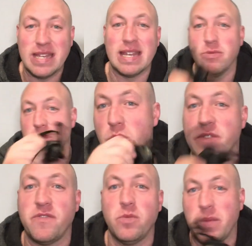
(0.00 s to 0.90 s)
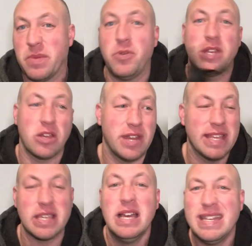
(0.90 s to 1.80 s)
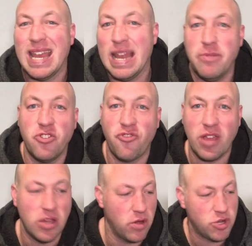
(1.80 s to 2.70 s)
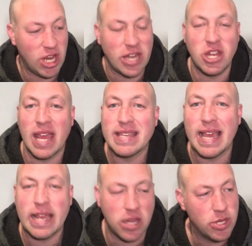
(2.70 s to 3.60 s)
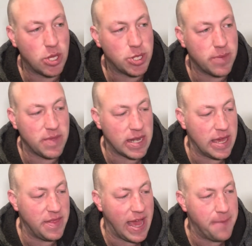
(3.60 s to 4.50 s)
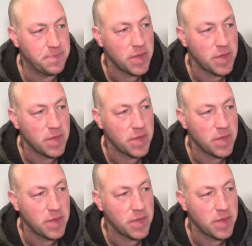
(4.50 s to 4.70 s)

and it was useful when we're putting on its telemetry or changing its anklets or something like that.